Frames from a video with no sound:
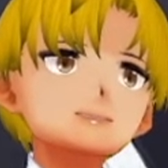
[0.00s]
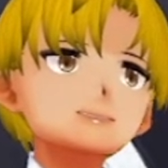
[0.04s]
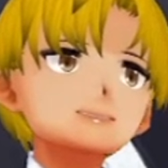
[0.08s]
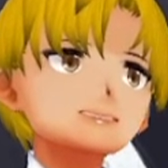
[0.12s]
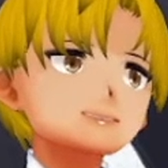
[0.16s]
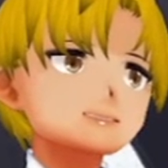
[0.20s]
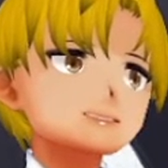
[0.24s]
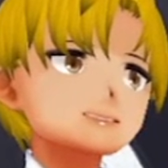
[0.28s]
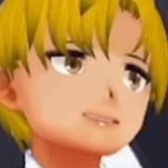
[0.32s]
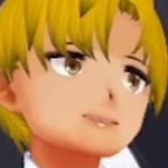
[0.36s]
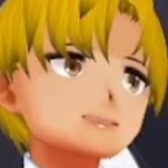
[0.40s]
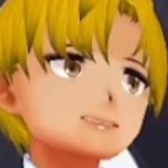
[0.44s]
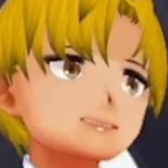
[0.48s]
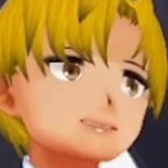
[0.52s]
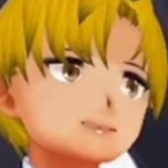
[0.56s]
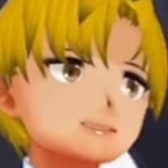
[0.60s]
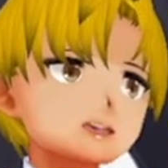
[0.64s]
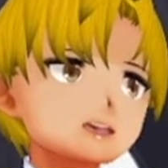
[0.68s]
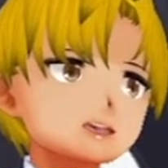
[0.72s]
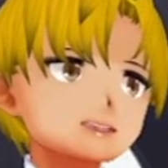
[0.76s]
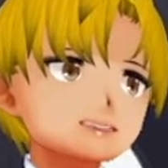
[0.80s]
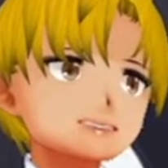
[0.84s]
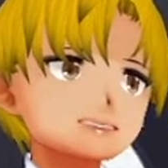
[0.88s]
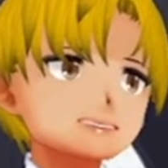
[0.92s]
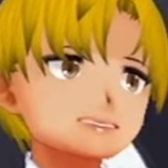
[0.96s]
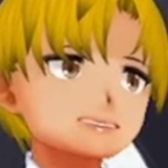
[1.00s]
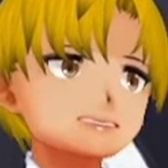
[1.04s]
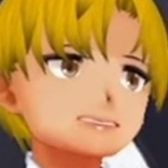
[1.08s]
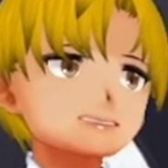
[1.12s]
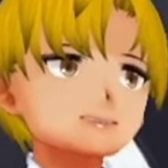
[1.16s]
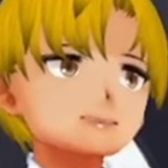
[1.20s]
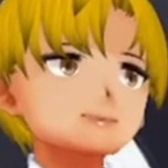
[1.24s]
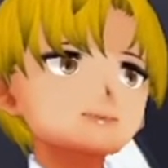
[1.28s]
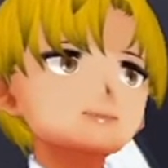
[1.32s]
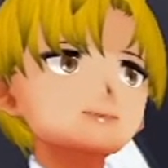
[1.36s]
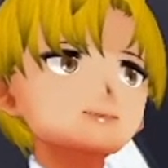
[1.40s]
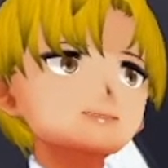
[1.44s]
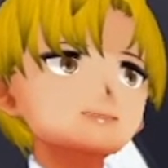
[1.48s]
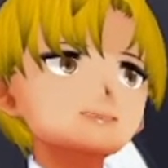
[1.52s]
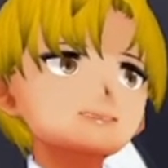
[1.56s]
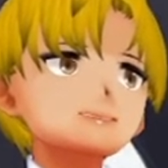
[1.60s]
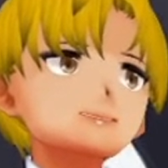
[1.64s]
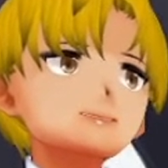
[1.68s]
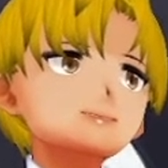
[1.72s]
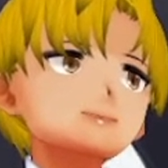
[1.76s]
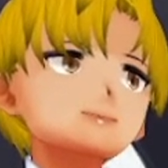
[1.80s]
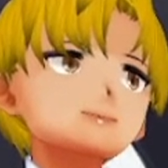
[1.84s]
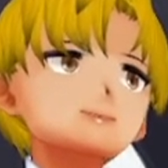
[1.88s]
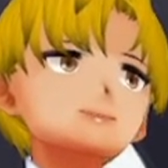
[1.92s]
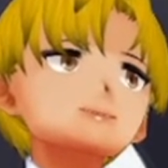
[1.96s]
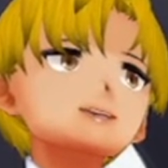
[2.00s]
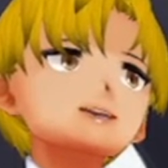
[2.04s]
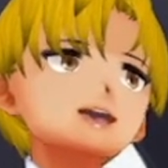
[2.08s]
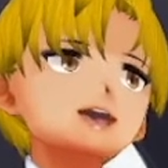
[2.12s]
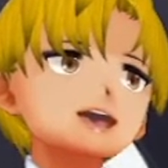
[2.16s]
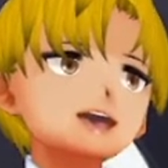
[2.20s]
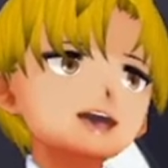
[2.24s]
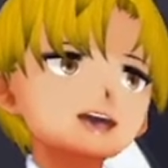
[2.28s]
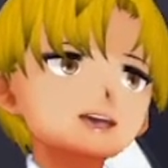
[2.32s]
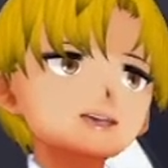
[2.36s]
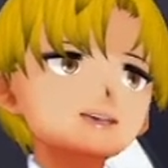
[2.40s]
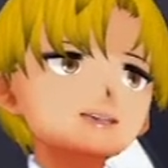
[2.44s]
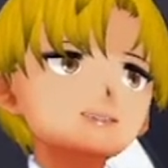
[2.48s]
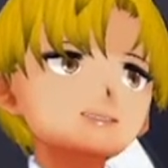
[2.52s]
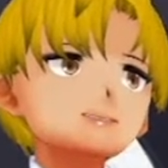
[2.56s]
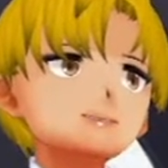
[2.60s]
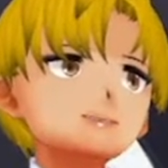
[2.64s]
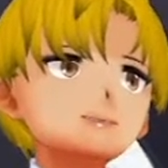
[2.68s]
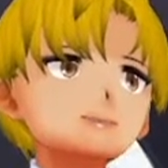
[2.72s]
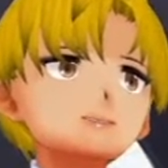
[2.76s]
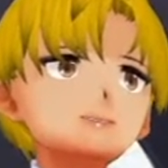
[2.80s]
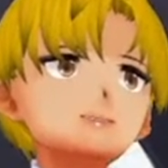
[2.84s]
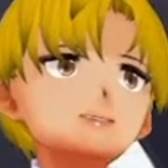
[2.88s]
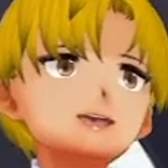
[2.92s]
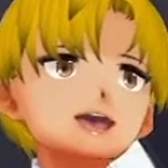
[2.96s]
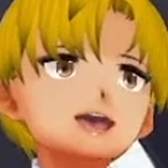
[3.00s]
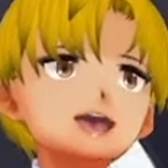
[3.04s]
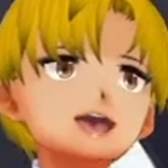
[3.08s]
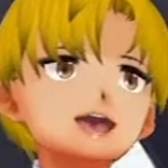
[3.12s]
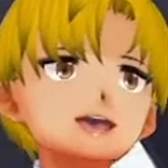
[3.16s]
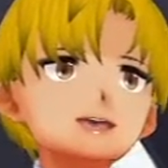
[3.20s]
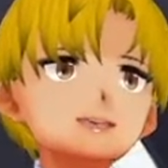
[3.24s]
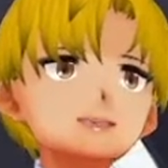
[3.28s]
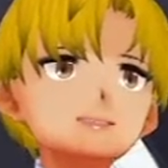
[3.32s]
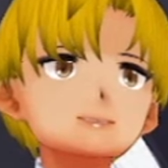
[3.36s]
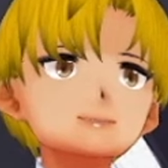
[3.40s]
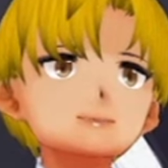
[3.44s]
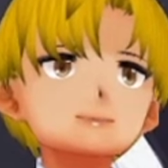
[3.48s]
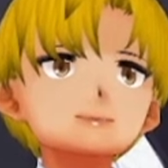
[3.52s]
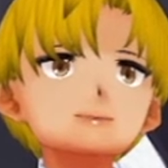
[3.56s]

it would be so easy to just smile and move on.